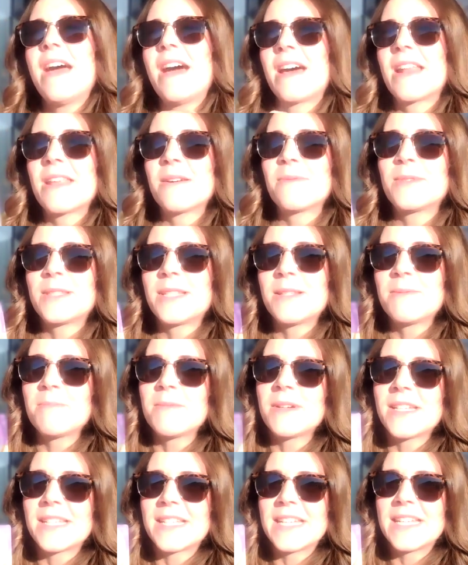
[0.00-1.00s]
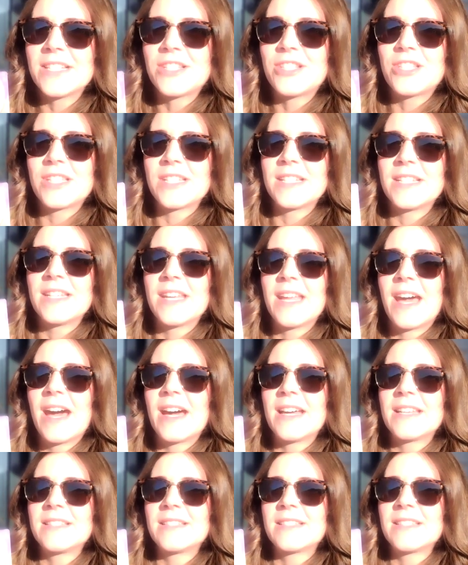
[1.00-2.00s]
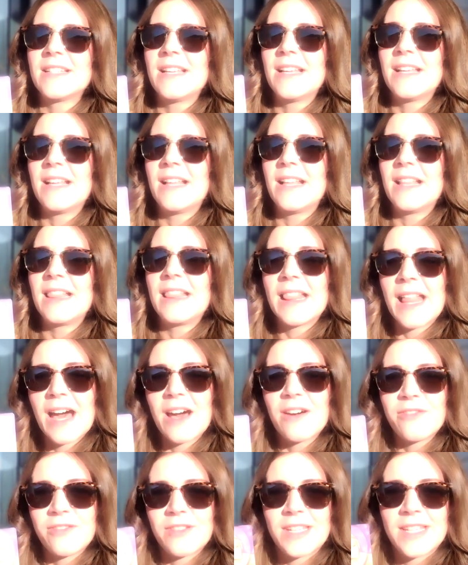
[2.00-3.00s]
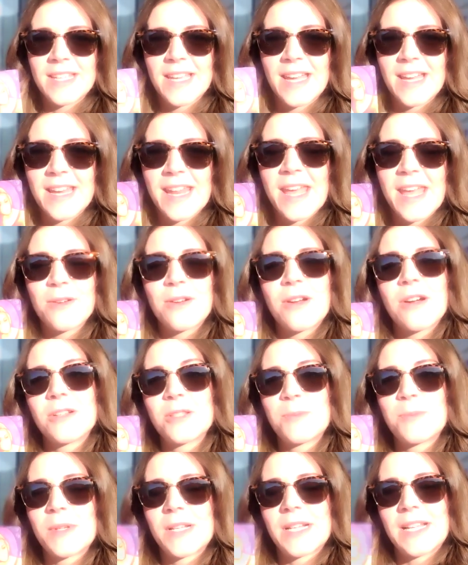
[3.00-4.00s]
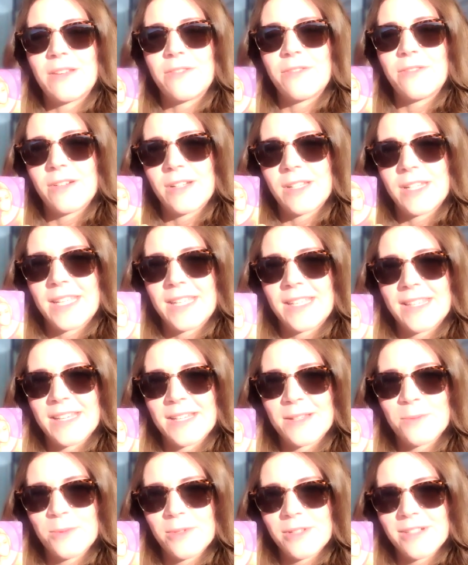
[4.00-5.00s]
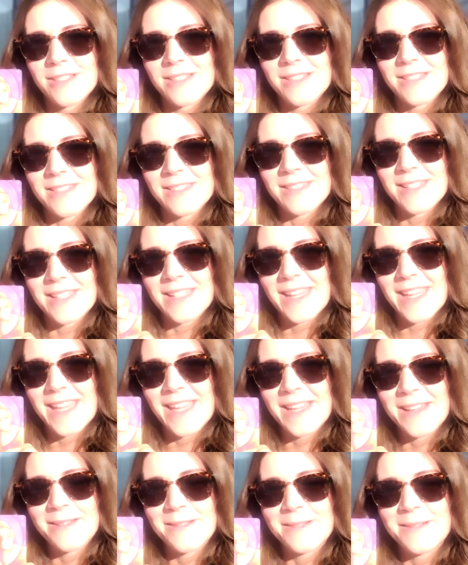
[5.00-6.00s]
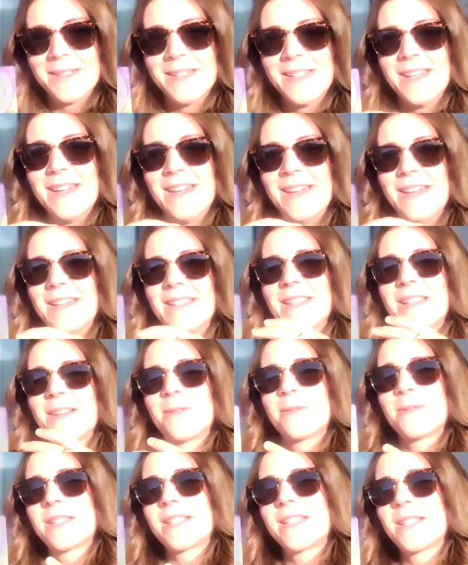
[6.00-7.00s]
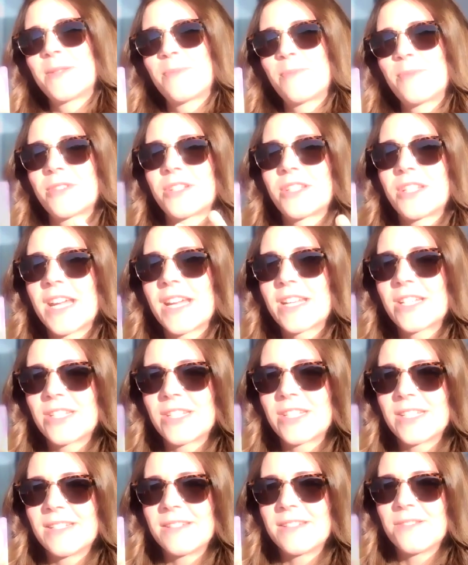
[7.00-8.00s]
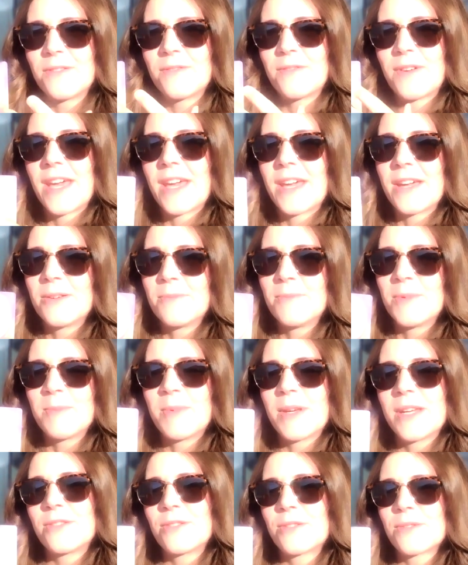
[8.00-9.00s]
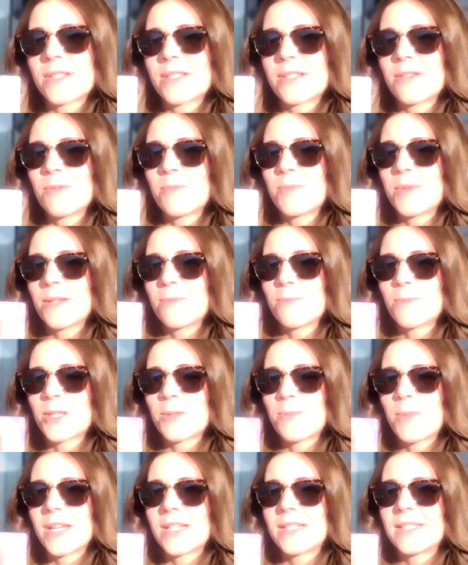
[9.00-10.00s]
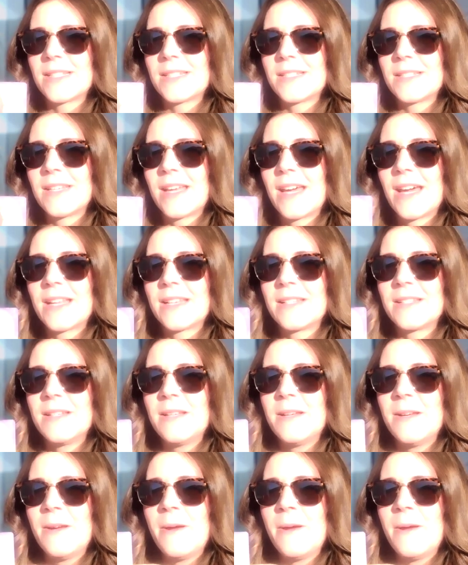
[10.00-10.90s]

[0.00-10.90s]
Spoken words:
And I was in my kitchen and laughing at how cosmically funny that was, and how there was this projection of how my boundaries not being respected. And